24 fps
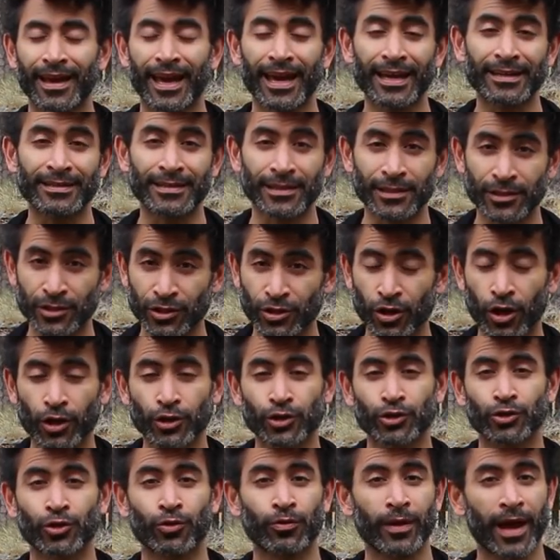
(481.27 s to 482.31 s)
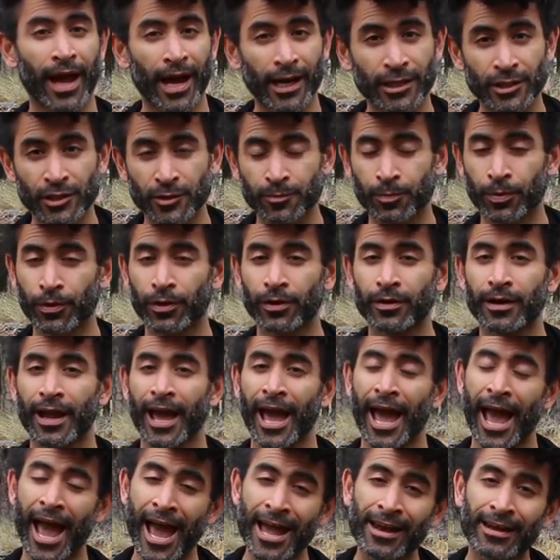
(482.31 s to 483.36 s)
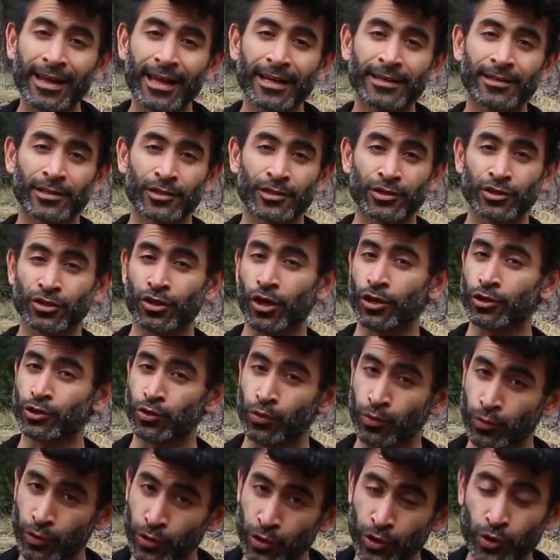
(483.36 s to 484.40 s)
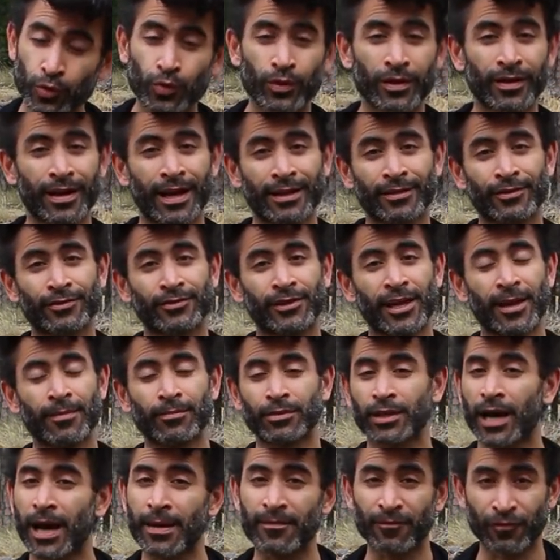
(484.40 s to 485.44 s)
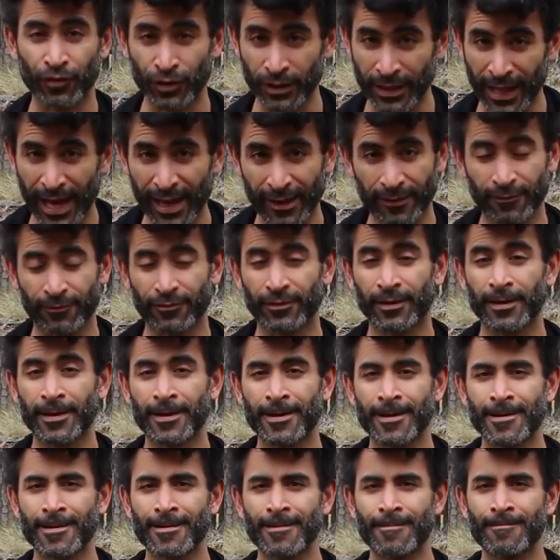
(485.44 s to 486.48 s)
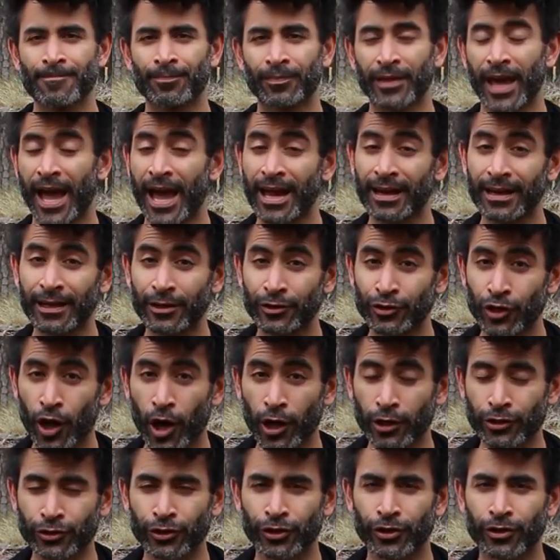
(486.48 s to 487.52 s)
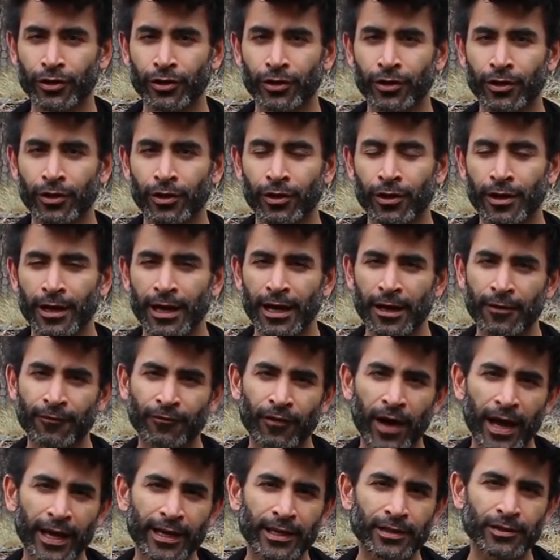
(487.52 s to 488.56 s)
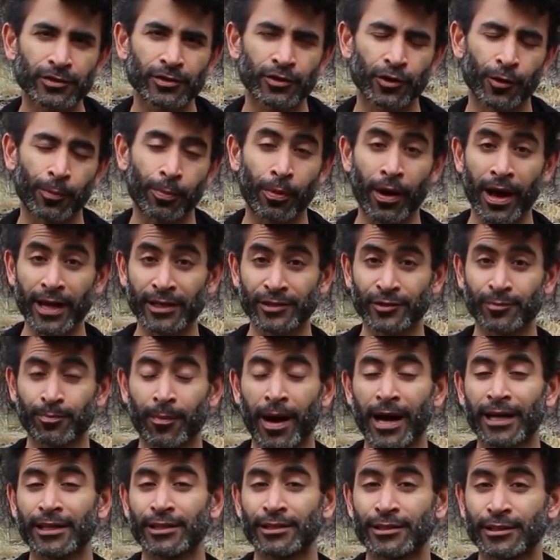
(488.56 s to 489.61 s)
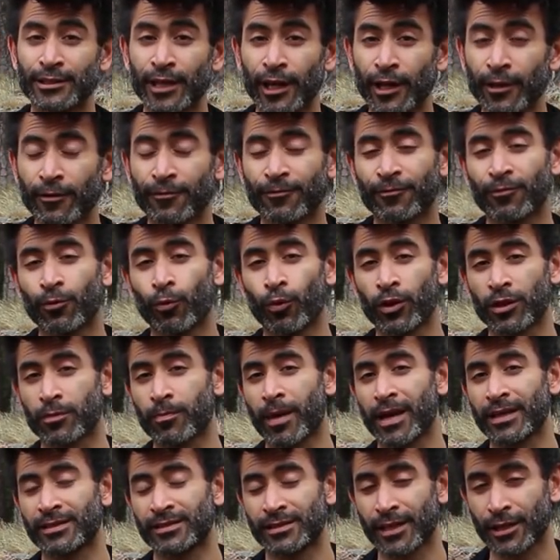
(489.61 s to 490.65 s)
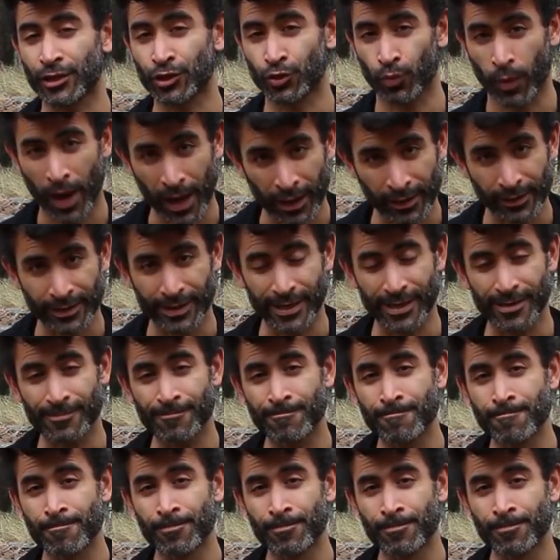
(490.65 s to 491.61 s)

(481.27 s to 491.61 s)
a testosterone expert and a testosterone student at the same time for life, and a doctor, if I can surprise myself with my sexuality,